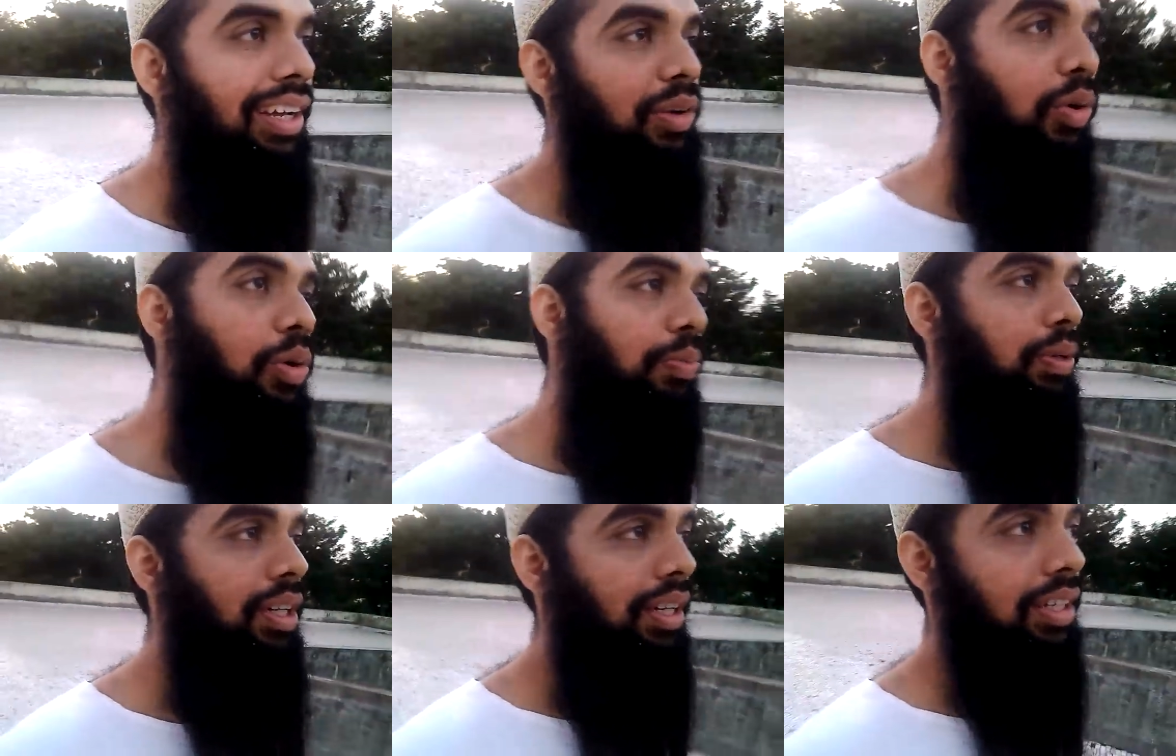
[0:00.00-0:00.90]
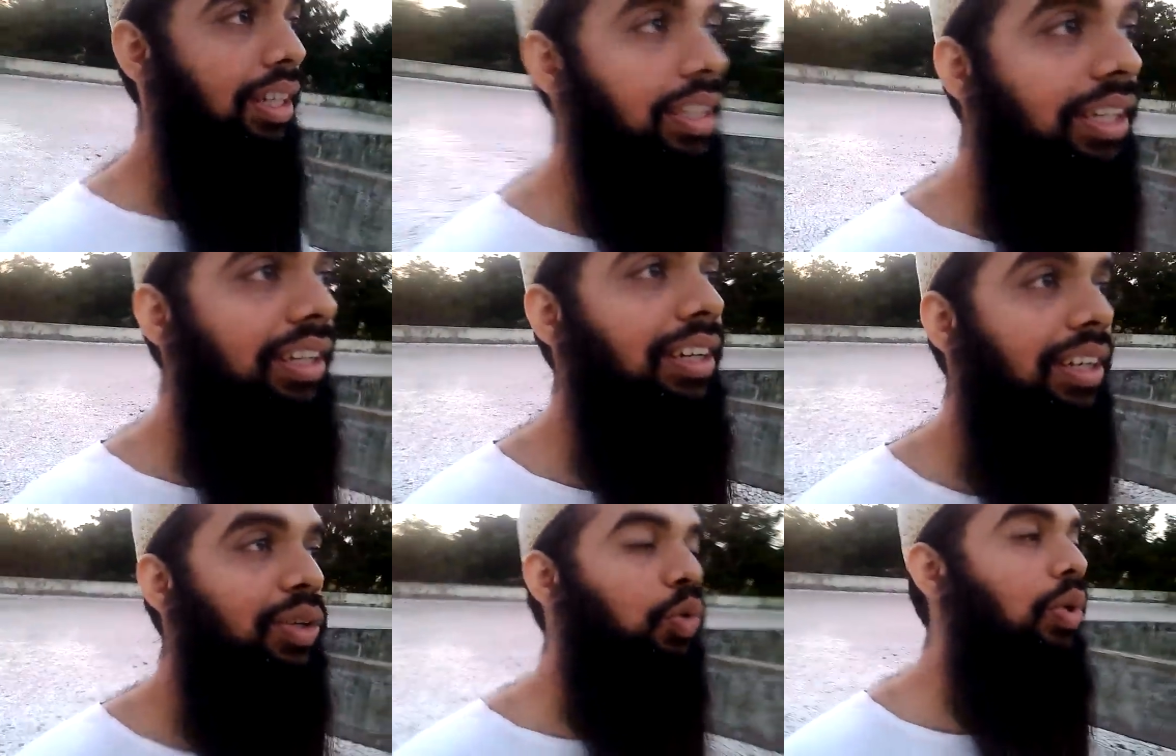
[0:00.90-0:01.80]
I hope
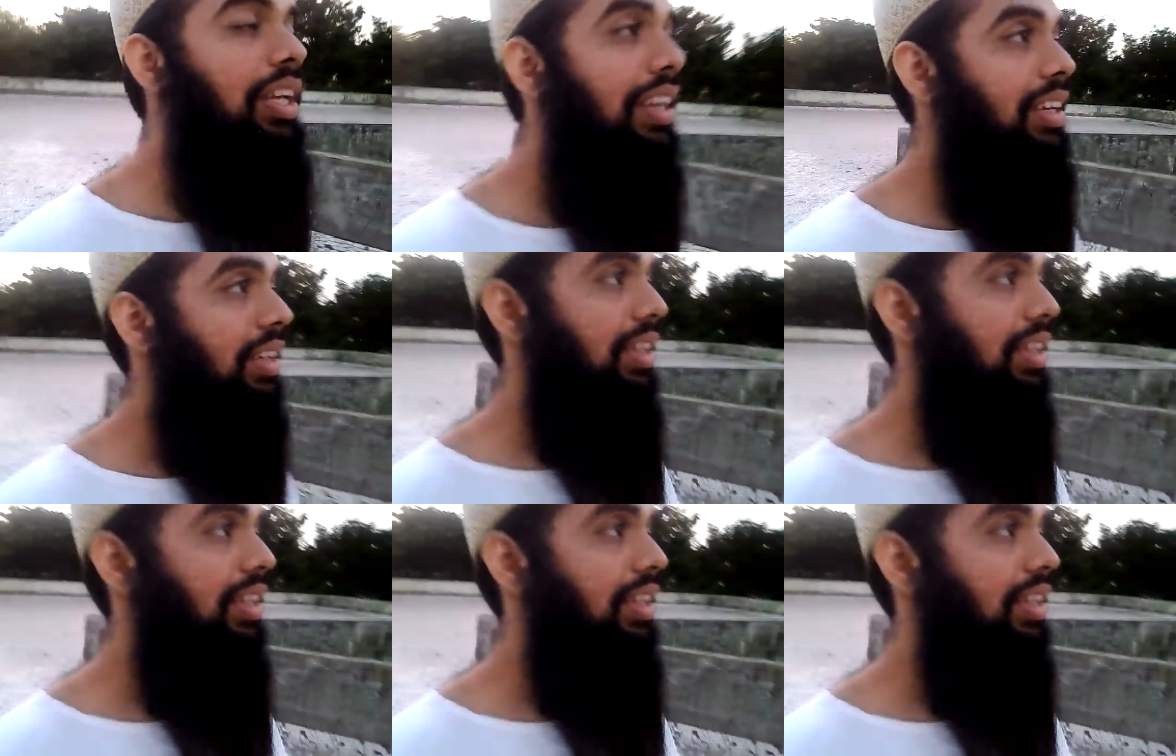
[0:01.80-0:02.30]
nothing truly